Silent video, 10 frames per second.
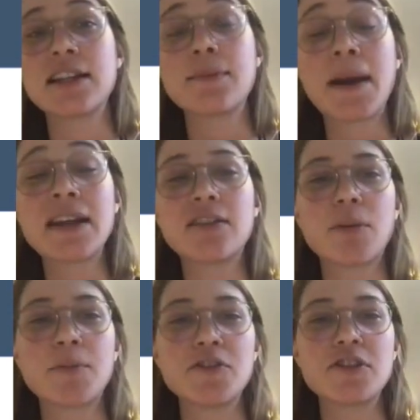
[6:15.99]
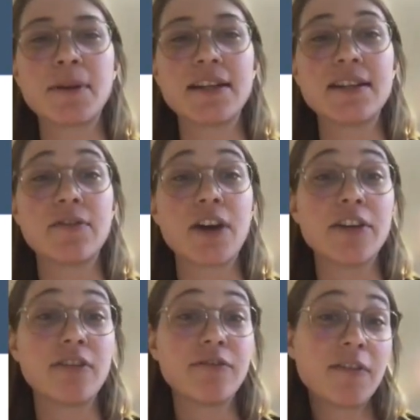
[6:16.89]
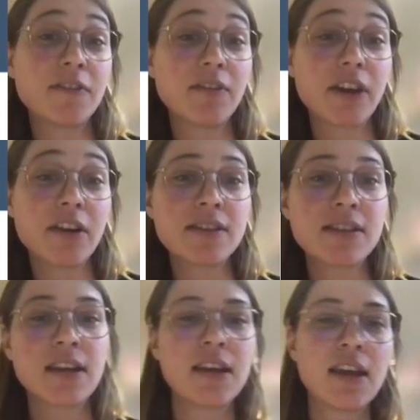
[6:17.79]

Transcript: independent reproducibility of 150 of those,